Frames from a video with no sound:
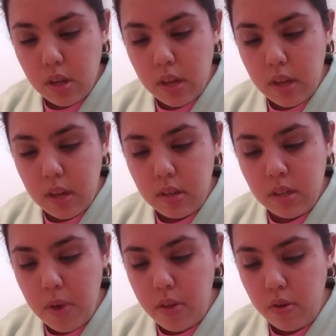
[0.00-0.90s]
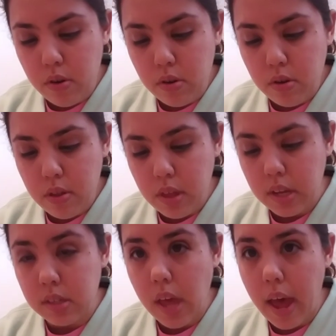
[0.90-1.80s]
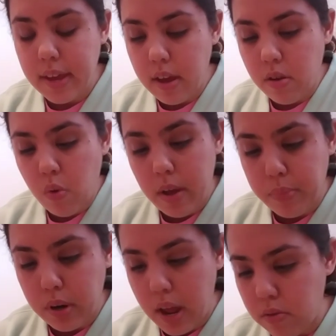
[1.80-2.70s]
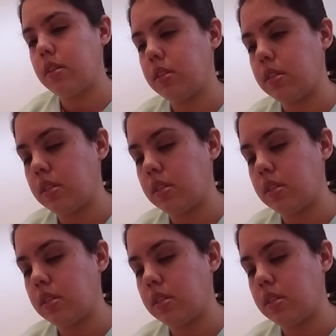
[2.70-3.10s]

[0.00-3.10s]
and some other things that I can't quite pronounce.